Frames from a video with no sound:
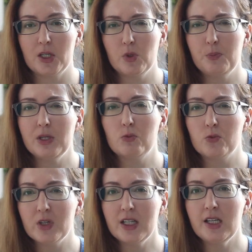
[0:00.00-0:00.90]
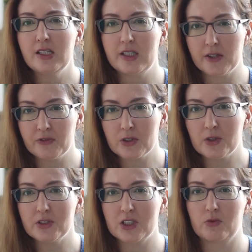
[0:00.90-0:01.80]
it would be really
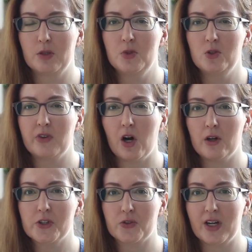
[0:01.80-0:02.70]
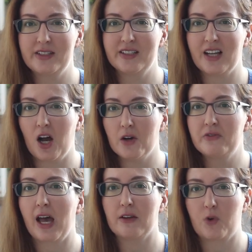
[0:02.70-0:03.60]
difficult to remove all traces
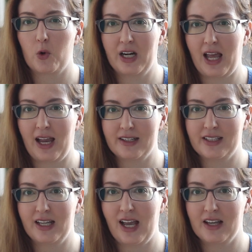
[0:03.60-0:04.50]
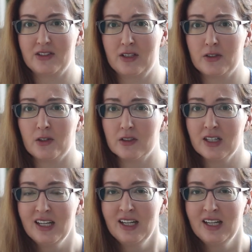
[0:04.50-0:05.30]
of that foreign accent as an adult.